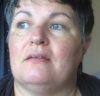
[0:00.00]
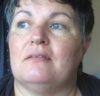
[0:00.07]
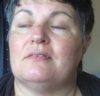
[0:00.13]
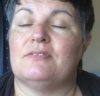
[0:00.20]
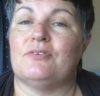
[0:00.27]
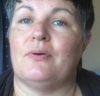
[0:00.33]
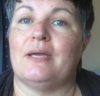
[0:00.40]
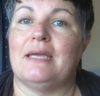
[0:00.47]

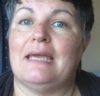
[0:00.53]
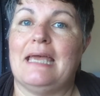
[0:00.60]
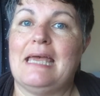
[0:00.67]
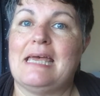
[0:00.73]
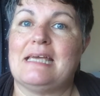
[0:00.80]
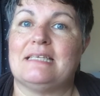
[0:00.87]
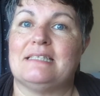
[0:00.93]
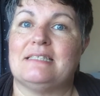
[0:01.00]
so I
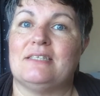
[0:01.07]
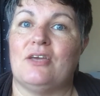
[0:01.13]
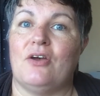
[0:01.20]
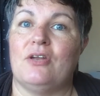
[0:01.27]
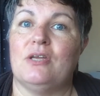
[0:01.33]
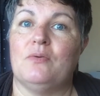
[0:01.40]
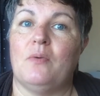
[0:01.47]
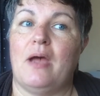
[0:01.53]
guess the
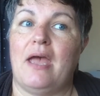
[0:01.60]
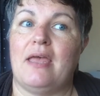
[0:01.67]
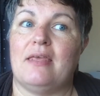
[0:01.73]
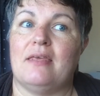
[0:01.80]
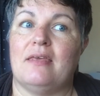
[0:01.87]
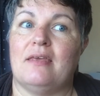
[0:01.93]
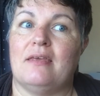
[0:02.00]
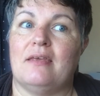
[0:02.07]
only
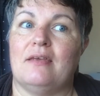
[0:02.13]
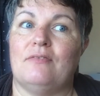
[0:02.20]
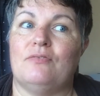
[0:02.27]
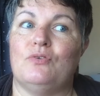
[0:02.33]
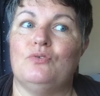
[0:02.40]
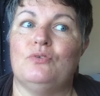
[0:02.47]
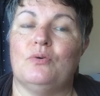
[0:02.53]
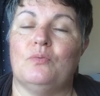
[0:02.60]
way if
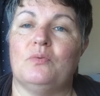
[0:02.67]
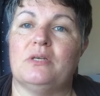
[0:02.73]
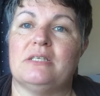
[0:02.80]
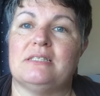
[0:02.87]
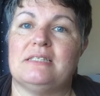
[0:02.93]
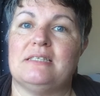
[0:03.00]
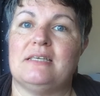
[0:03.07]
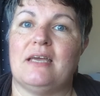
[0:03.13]
you don't want to
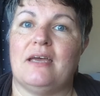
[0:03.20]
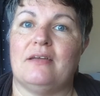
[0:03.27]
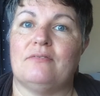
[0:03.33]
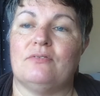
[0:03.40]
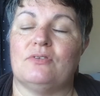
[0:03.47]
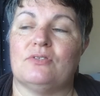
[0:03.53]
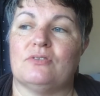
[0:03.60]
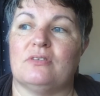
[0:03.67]
see
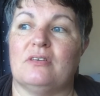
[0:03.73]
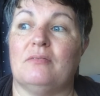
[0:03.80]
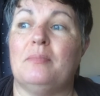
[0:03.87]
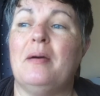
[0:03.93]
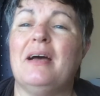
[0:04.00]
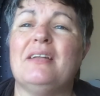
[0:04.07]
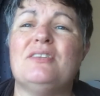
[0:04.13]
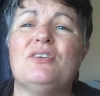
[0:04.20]
adverts on your
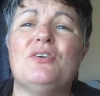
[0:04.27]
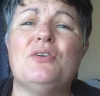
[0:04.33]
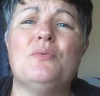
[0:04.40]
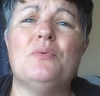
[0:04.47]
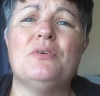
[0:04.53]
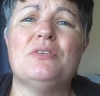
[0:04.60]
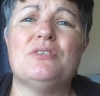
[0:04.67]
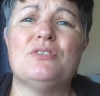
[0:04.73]
I don't know
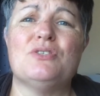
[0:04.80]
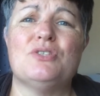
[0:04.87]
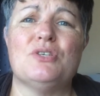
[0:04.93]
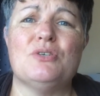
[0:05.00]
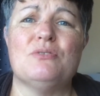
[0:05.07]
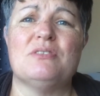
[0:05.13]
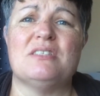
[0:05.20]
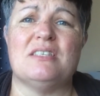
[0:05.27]
what to
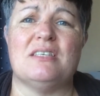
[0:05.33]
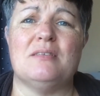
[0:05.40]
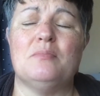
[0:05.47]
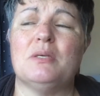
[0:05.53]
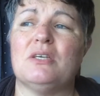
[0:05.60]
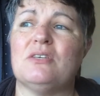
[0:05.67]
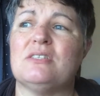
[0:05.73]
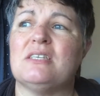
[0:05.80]
do see
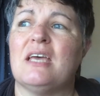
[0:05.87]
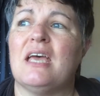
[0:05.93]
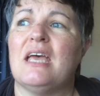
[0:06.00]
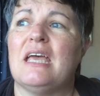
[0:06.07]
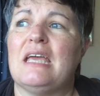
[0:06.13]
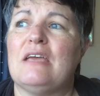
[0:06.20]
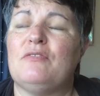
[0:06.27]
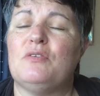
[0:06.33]
because
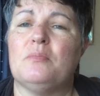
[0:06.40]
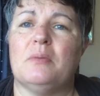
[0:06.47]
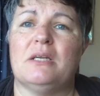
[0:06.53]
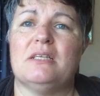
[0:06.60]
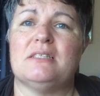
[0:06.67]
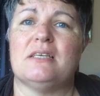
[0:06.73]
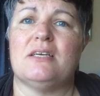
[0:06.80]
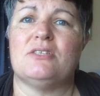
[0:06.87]
if you
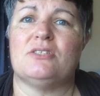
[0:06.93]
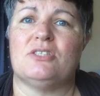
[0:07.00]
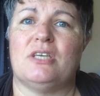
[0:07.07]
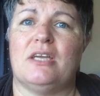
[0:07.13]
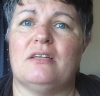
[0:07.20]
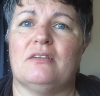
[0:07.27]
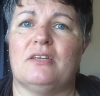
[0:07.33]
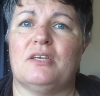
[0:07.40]
monetize your
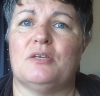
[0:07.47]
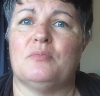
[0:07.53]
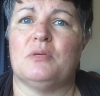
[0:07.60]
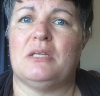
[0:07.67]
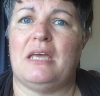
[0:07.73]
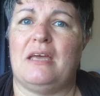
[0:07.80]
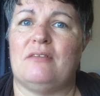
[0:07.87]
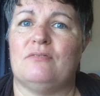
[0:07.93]
channel you're going to
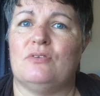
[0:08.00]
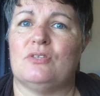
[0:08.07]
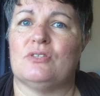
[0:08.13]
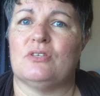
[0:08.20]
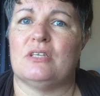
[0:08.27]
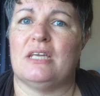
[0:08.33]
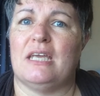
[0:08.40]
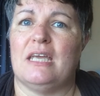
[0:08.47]
put adverts
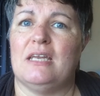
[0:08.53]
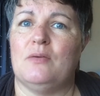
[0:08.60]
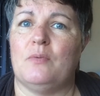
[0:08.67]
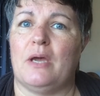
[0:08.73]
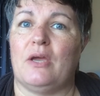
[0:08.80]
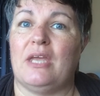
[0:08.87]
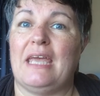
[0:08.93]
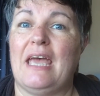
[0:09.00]
on it
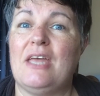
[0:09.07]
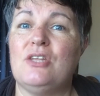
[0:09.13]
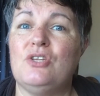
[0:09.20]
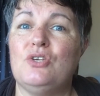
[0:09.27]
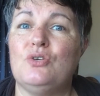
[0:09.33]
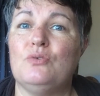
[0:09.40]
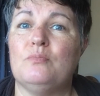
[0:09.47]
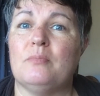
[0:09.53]
anyway can
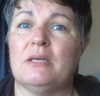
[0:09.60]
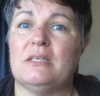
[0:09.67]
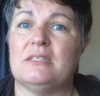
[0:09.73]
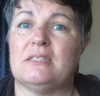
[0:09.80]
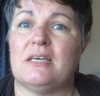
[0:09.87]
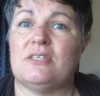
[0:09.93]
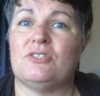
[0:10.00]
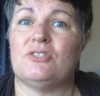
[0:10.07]
you
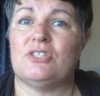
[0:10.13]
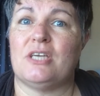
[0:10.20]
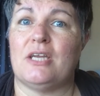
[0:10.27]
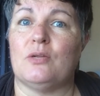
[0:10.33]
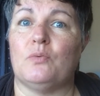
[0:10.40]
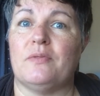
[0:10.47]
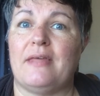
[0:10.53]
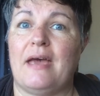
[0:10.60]
monetize your
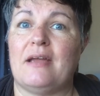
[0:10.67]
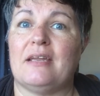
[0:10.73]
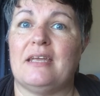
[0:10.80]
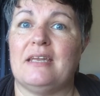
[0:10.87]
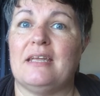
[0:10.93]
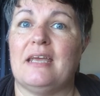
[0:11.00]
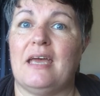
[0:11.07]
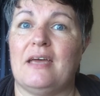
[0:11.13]
channel without
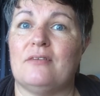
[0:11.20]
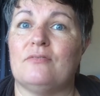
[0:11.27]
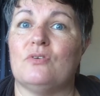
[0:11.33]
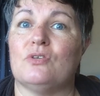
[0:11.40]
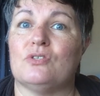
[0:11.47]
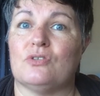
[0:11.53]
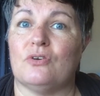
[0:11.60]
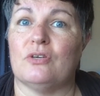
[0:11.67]
getting
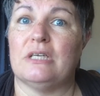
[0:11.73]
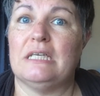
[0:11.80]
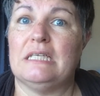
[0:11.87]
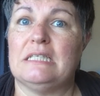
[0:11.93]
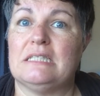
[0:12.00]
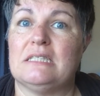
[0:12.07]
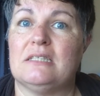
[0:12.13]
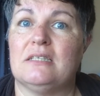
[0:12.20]
adverts on
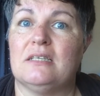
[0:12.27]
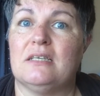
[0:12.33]
it